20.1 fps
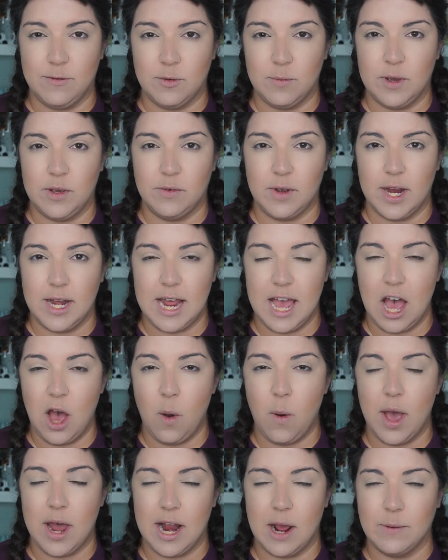for me right
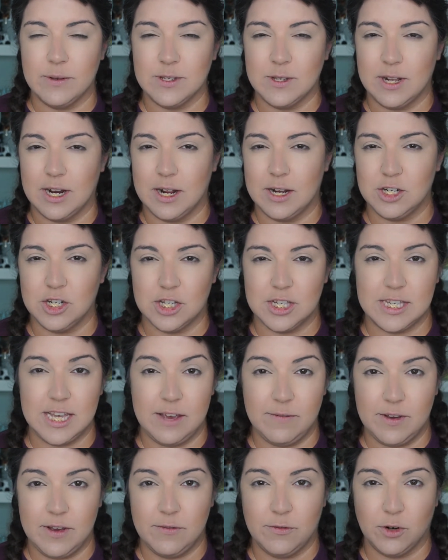now and I was gonna just
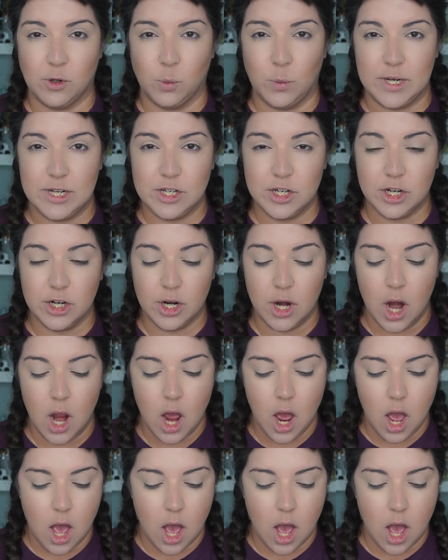save it for winter,